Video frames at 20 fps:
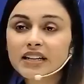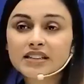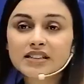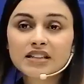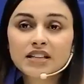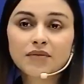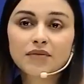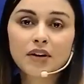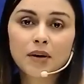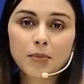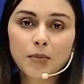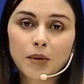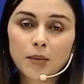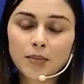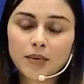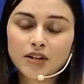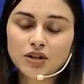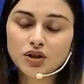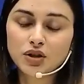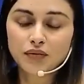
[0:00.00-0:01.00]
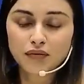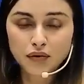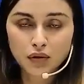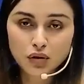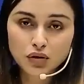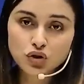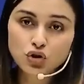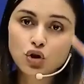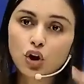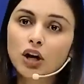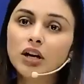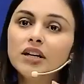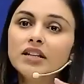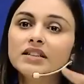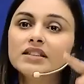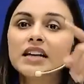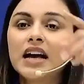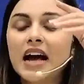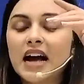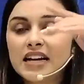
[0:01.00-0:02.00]
the vapor pressure for
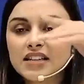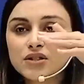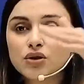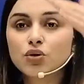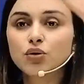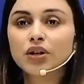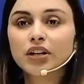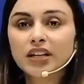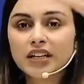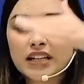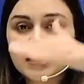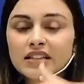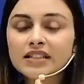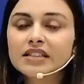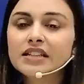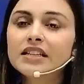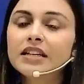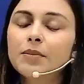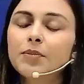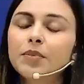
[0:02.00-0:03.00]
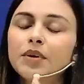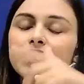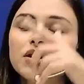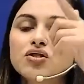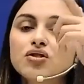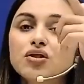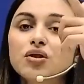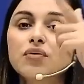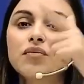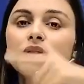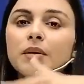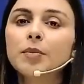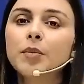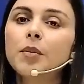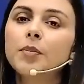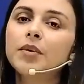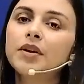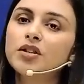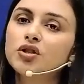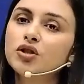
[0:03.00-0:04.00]
solids, as you decrease the temperature, the vapor
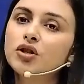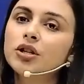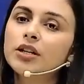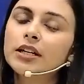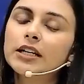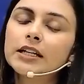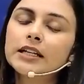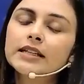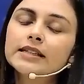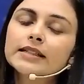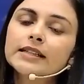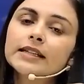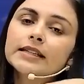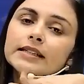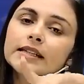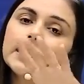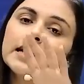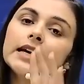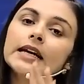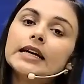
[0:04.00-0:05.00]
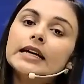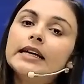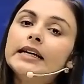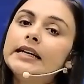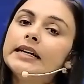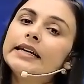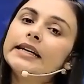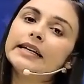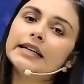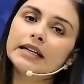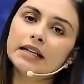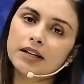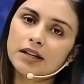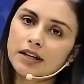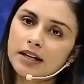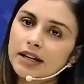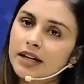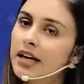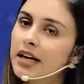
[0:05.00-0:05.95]
pressure decreases linearly.